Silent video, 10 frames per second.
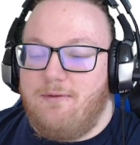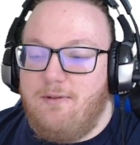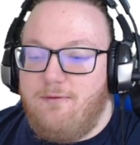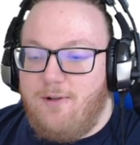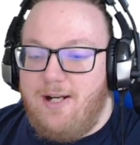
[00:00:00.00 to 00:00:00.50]

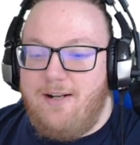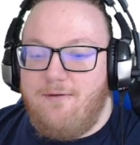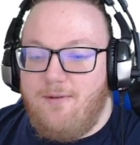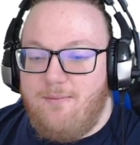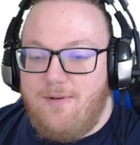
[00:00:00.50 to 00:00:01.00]

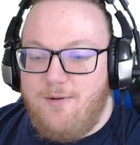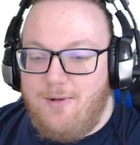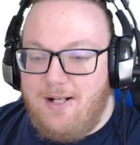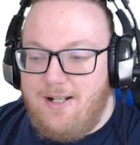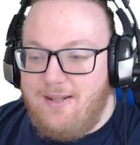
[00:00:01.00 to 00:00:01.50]
refrained from
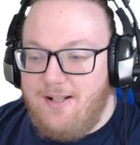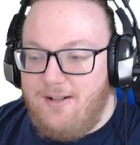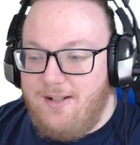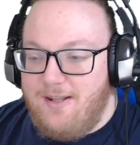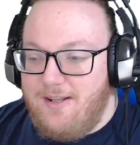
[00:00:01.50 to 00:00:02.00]
doing
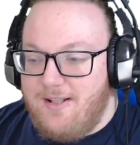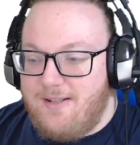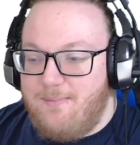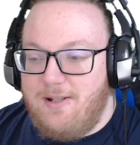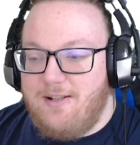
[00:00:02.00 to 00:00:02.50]
anything like
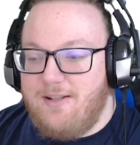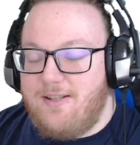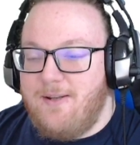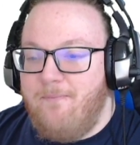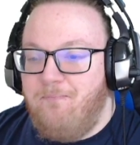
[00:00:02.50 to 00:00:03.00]
this
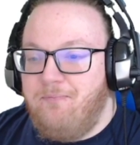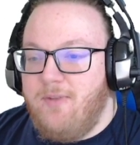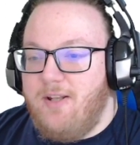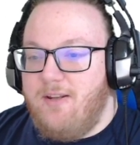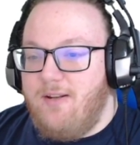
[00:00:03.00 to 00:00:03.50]
because
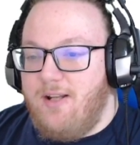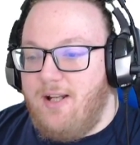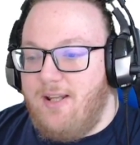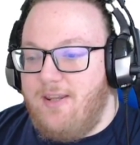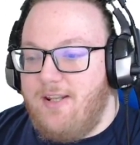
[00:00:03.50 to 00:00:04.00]

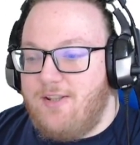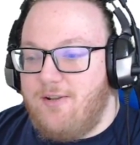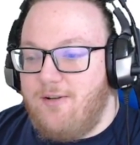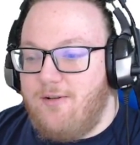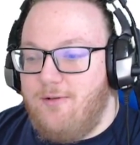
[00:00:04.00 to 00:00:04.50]
uh,
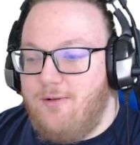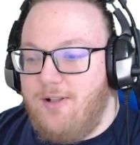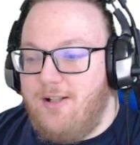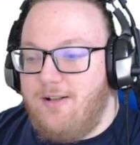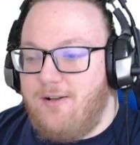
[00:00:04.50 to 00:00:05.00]
this
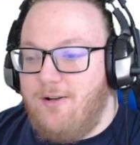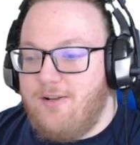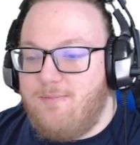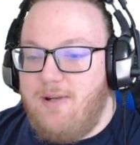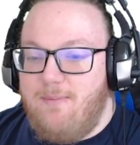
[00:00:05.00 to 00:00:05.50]
could
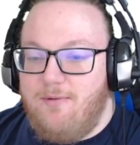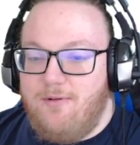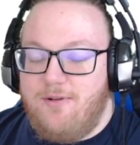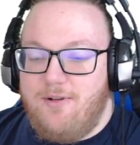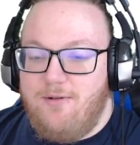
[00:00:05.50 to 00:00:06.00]
cause
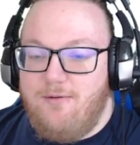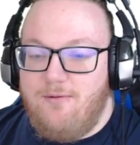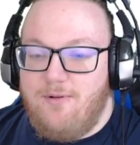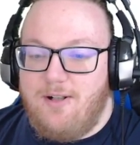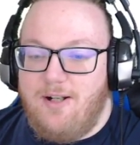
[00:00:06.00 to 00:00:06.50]
people
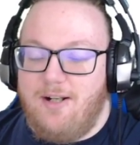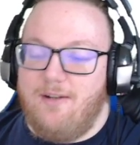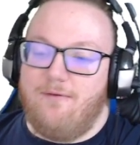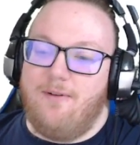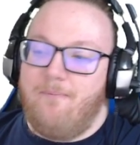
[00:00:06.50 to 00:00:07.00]
to
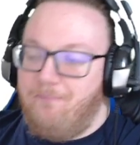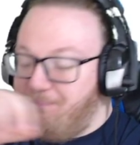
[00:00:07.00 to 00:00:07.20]
kind of